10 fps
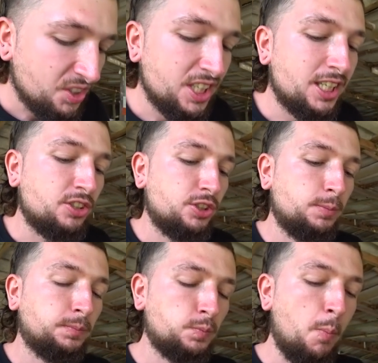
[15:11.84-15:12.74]

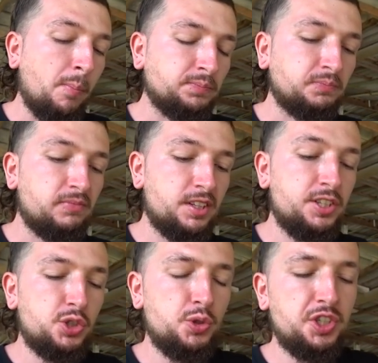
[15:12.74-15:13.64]
taste. And
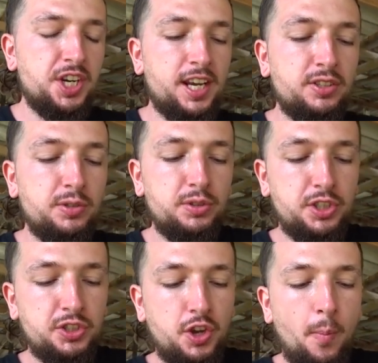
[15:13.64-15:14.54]
these crunchy egg noodles
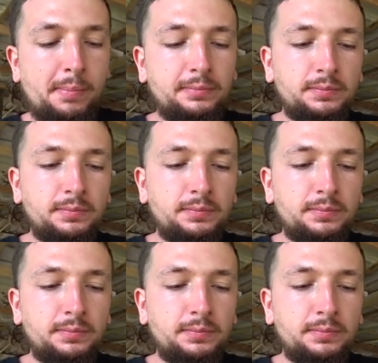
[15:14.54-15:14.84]
on top